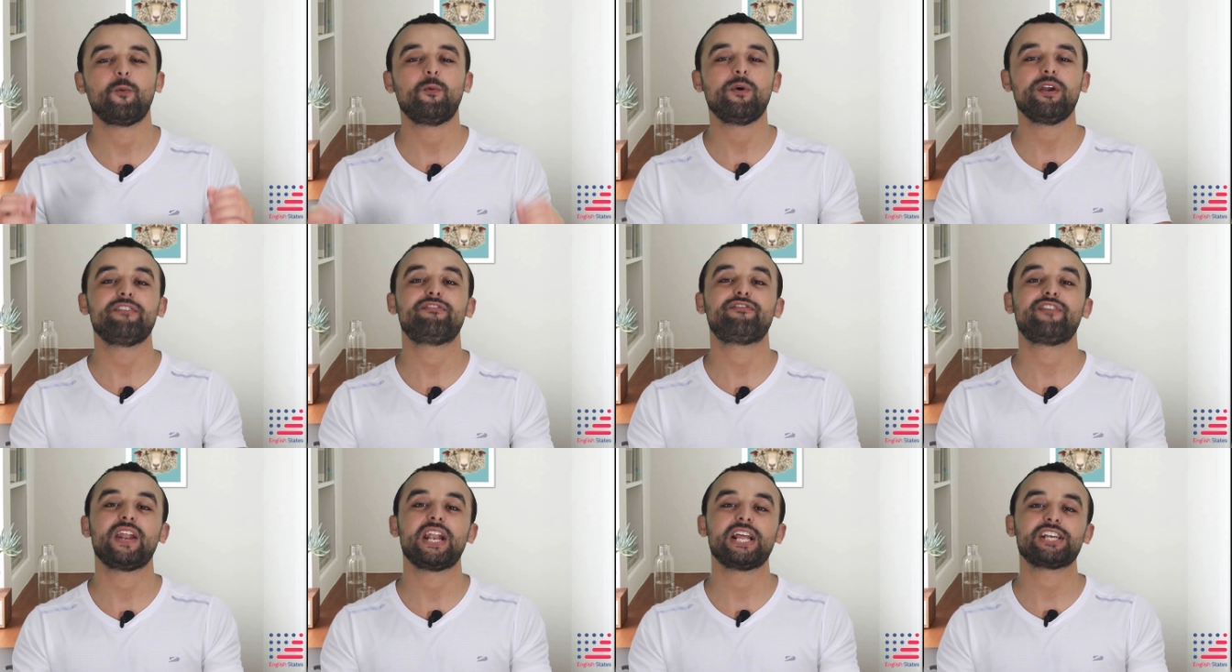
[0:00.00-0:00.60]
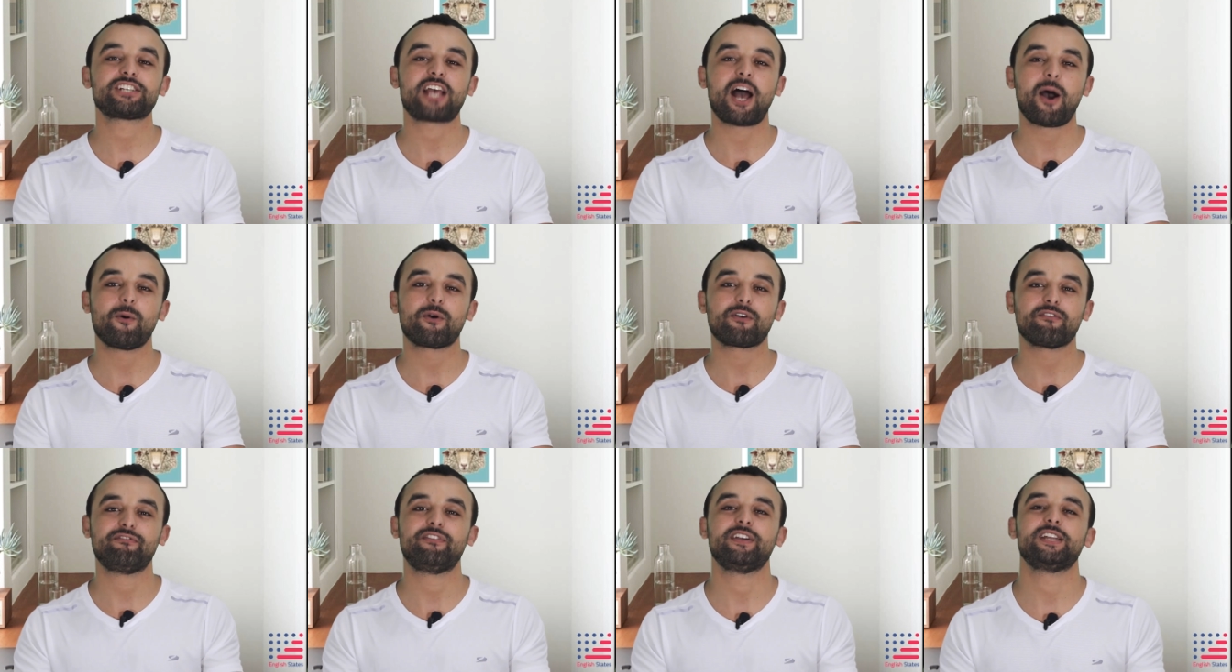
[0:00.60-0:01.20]
We finish
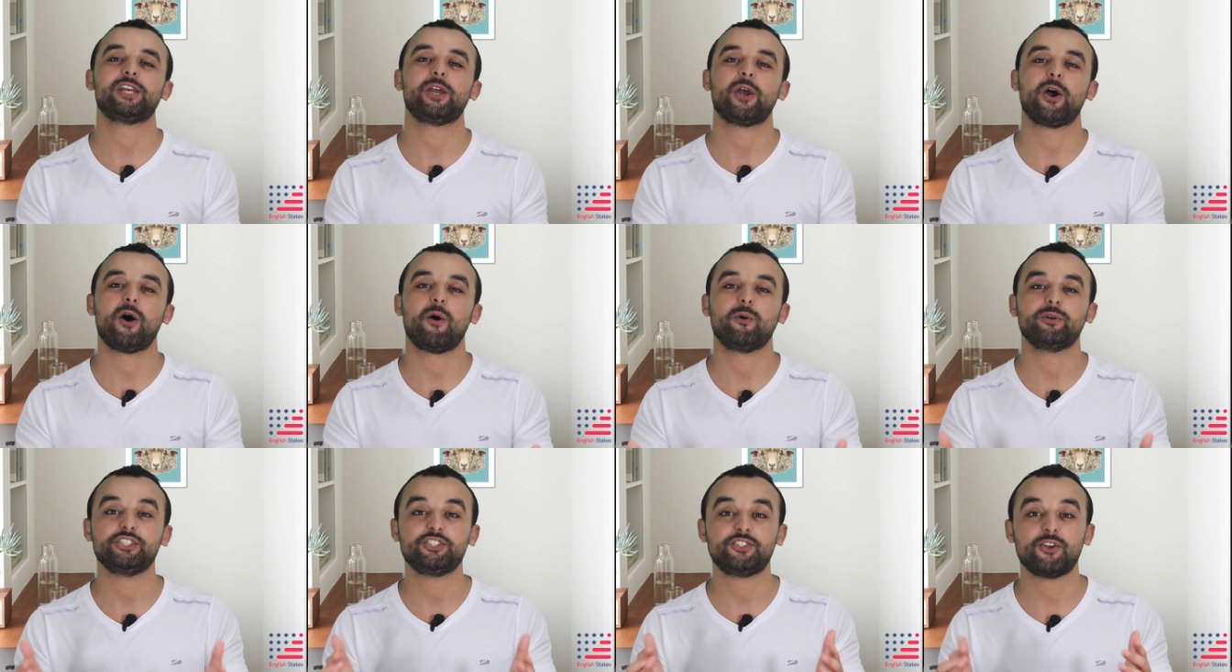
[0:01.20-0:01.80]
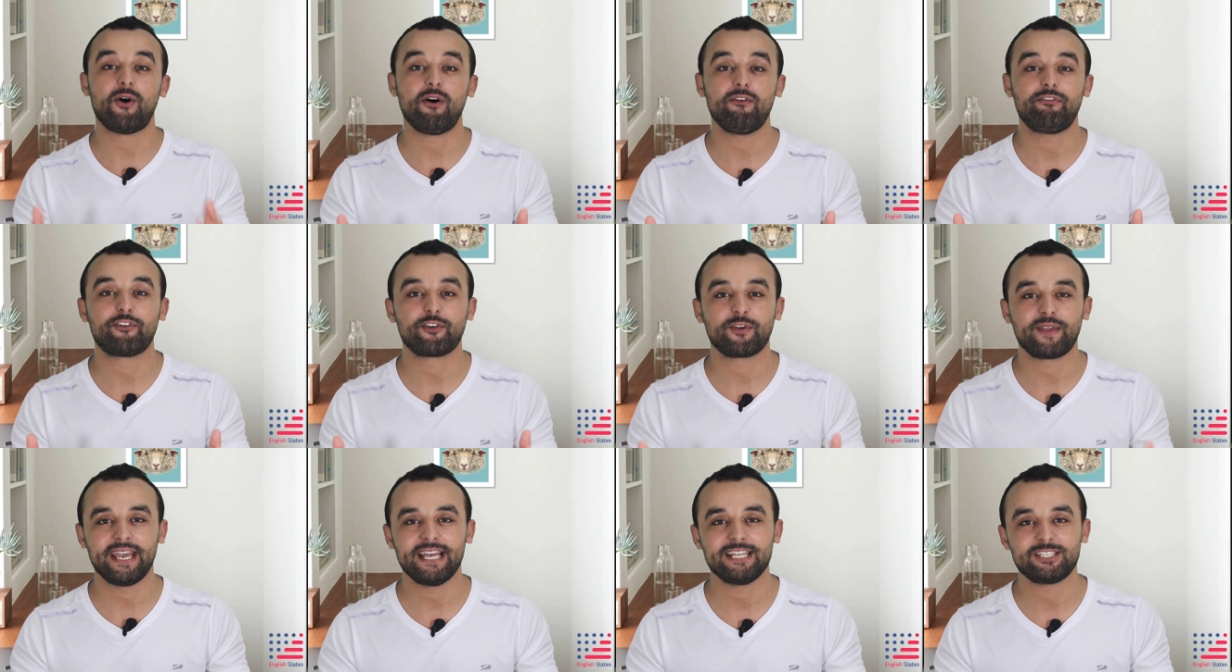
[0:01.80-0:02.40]
our video. Don't
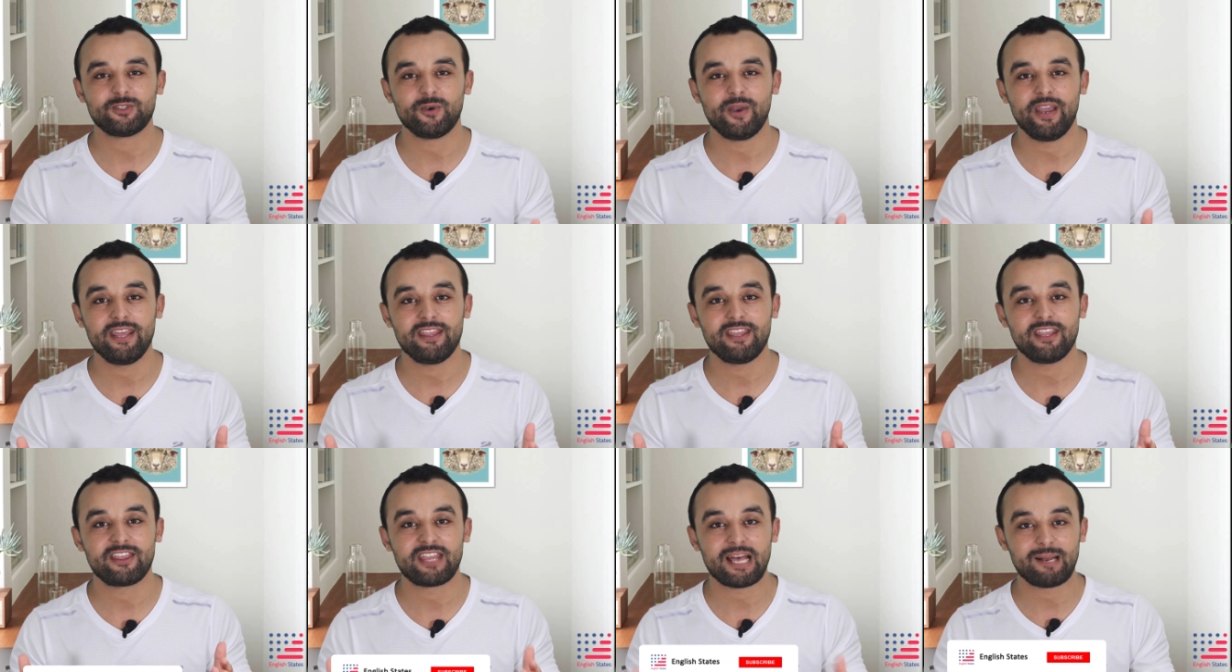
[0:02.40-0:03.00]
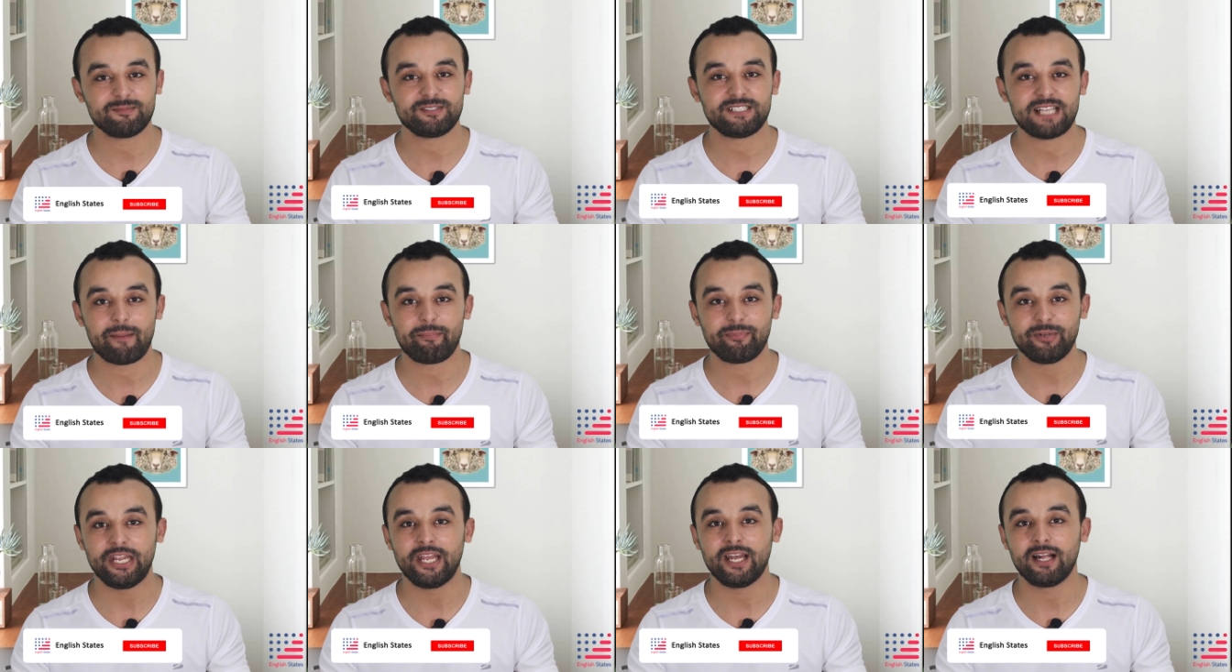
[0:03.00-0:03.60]
forget to hit the thumbs
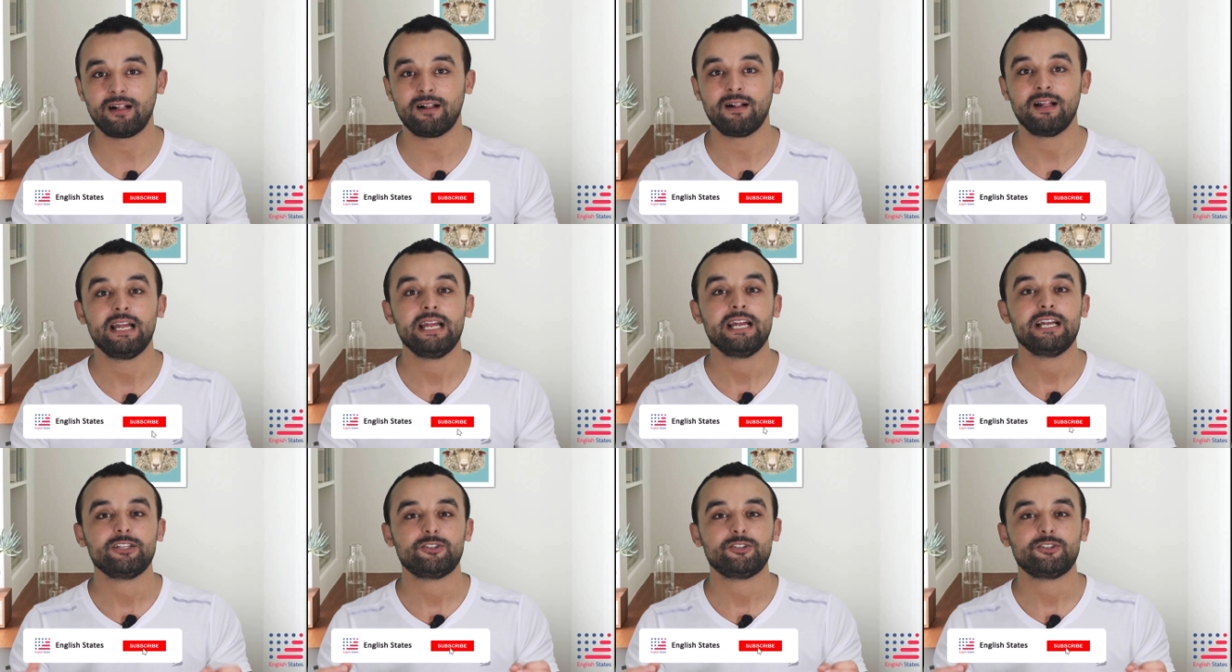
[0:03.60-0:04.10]
up nail,